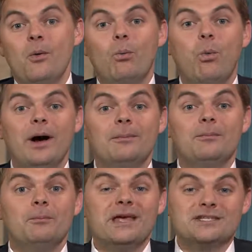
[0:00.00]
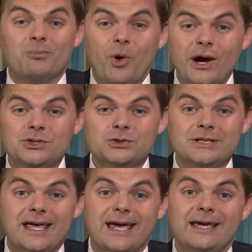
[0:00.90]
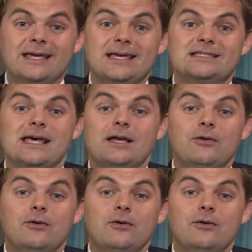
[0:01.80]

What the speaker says: What may surprise you today is that